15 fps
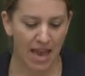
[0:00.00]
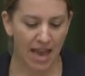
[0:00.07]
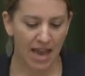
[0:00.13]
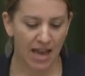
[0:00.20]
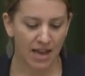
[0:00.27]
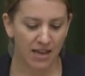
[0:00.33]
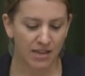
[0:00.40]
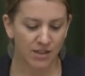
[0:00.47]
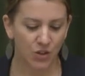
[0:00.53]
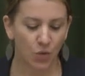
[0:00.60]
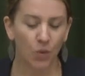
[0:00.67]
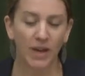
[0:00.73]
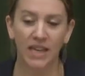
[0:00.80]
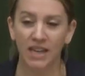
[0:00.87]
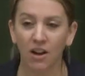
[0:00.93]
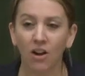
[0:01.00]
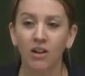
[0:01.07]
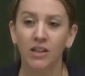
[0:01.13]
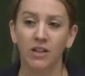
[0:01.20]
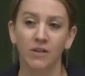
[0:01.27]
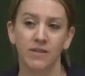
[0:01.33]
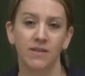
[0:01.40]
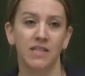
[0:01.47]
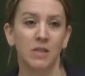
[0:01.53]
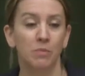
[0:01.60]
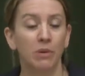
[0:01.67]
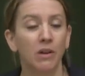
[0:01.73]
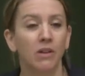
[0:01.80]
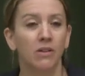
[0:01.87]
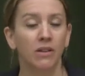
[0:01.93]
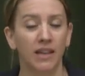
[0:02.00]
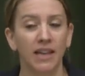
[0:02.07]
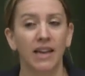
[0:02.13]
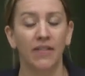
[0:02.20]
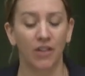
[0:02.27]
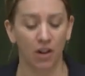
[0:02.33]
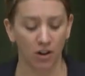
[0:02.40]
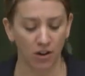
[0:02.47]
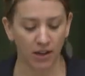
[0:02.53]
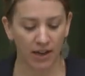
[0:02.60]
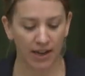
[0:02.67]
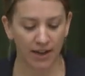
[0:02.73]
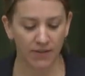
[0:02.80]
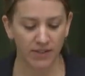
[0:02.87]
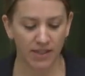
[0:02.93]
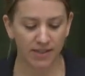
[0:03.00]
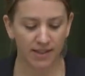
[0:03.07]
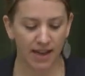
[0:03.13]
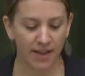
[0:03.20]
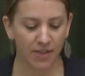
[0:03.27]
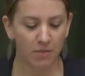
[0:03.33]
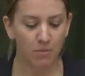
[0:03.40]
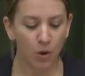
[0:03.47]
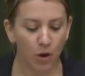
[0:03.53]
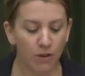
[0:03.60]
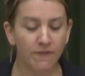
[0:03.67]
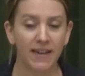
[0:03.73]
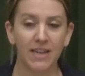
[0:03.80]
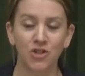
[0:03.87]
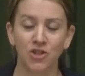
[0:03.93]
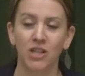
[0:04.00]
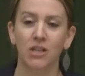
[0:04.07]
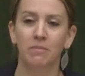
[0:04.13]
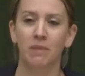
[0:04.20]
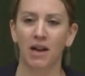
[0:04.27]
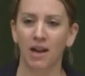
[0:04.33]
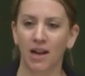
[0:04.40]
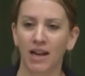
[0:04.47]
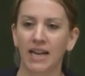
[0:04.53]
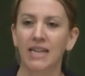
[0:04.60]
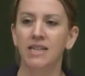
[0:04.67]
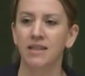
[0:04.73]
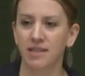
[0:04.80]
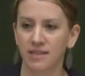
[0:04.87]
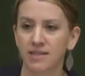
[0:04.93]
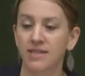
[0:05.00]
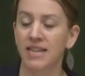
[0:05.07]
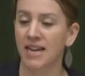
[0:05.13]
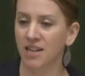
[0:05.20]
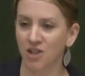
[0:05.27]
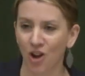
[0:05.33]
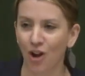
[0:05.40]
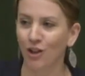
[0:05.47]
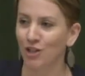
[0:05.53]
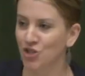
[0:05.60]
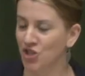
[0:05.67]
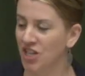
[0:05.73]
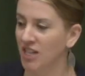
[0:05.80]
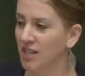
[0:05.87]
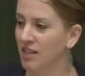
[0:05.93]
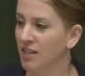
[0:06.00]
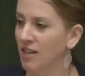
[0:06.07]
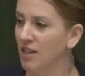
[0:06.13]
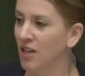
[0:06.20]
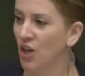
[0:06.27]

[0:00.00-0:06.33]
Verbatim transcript: And what he argues in this book, looking at the archives, is that the motivation behind this technology